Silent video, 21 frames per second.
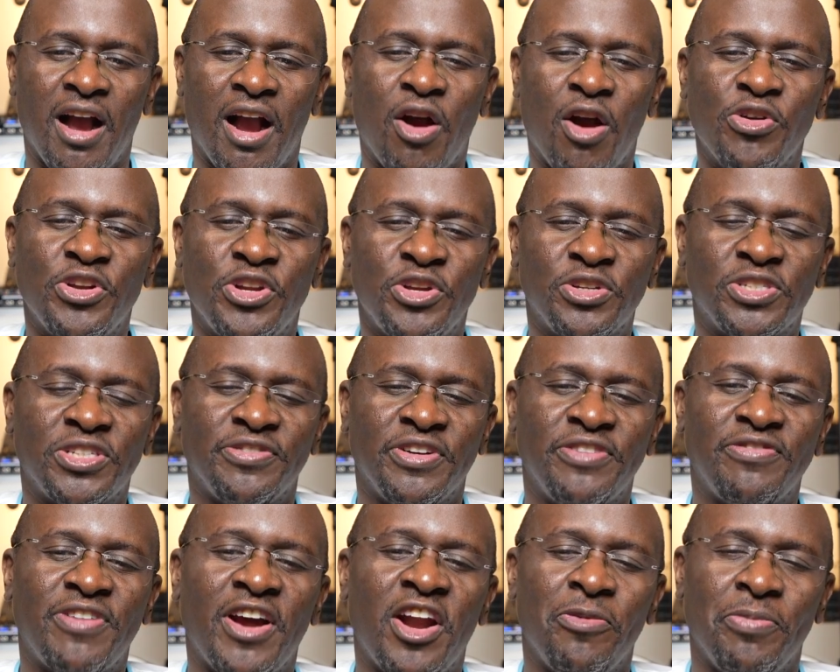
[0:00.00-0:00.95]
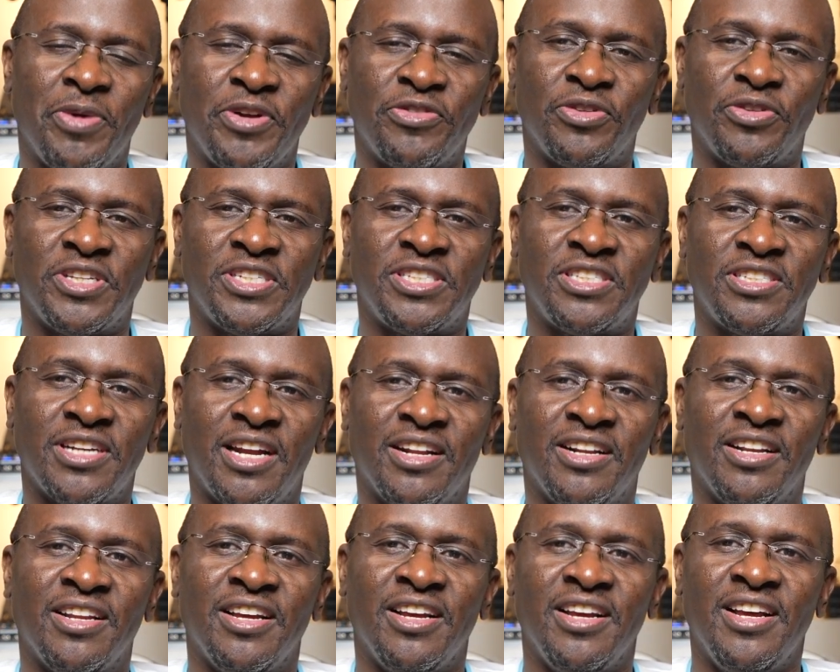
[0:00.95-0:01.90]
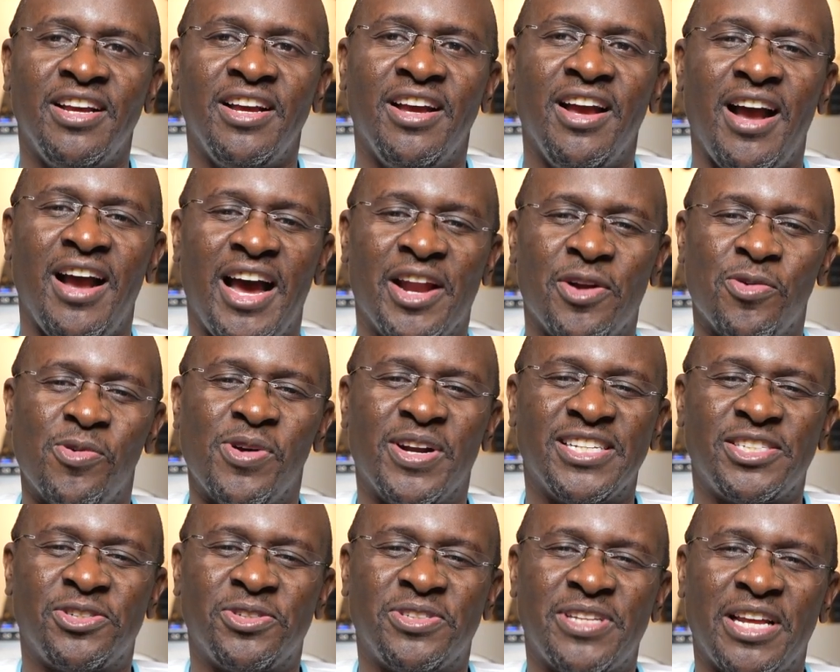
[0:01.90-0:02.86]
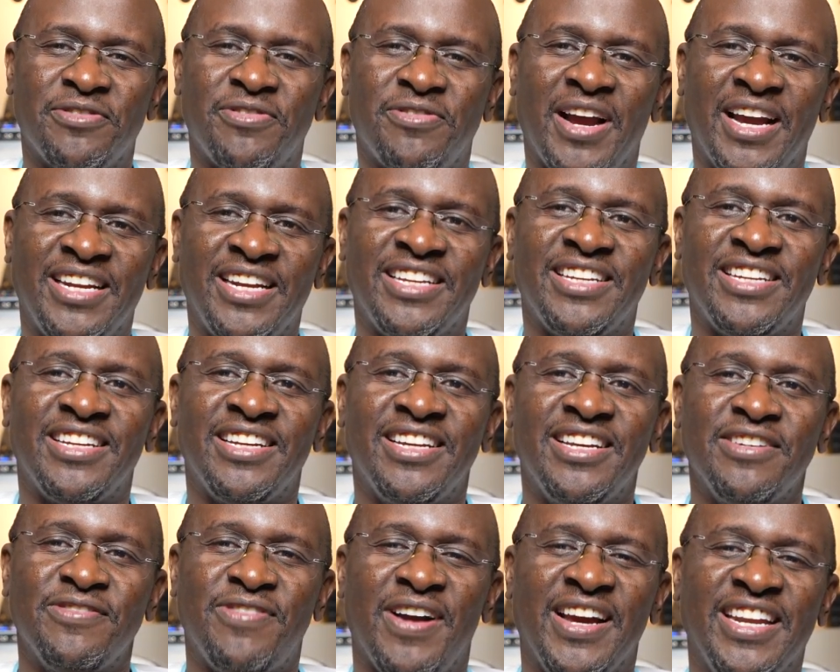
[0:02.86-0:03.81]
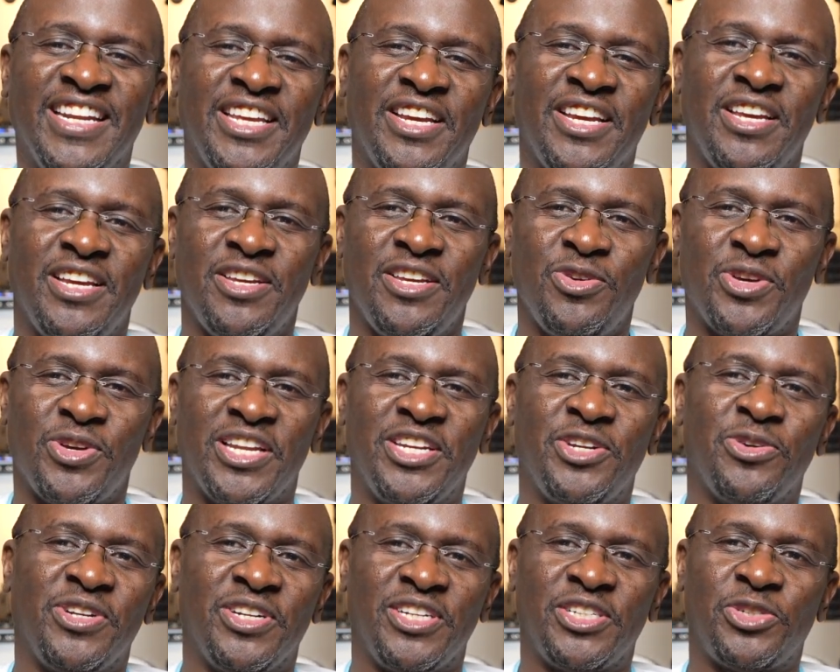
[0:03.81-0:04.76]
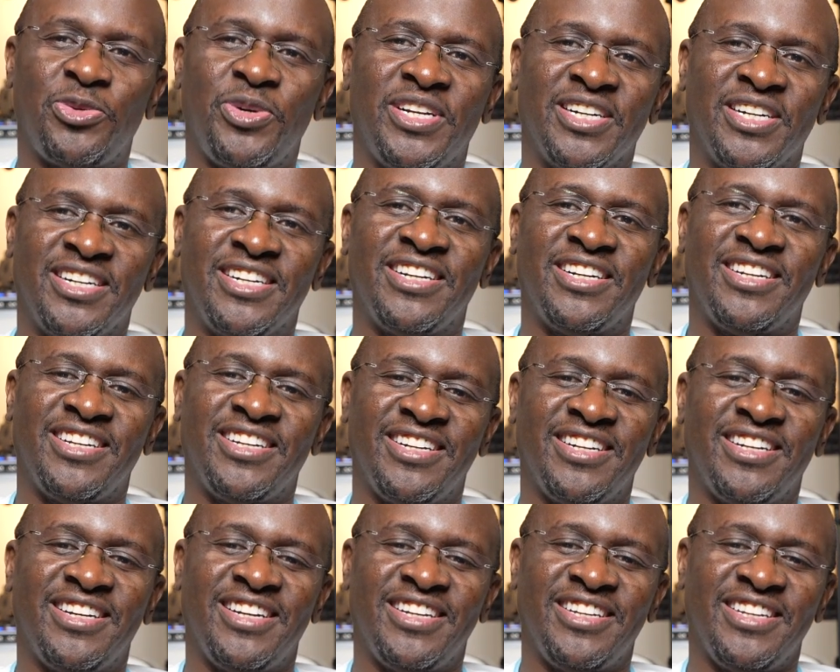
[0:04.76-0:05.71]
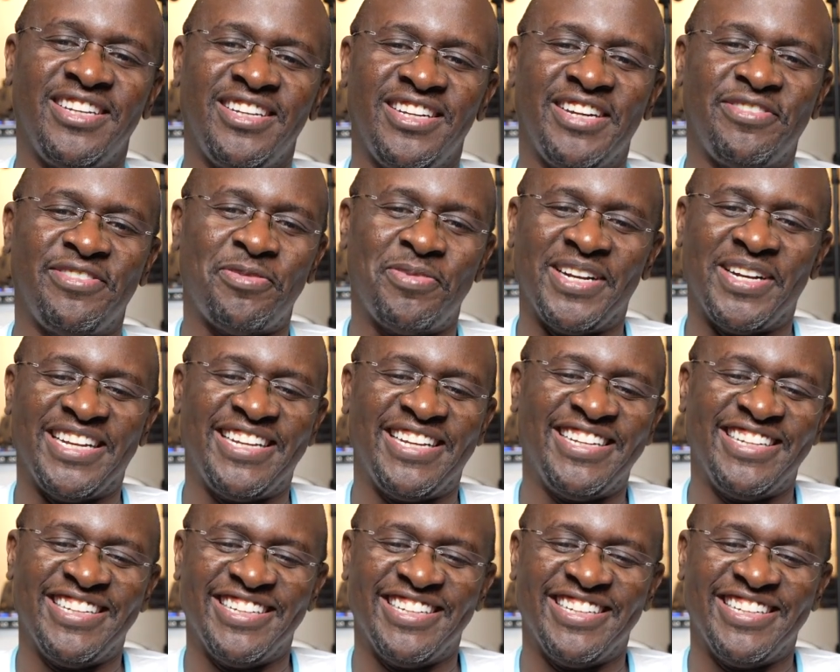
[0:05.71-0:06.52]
a conducive environment for this channel. I don't want us to start fighting. Fighting, you can do it on Twitter. Everybody.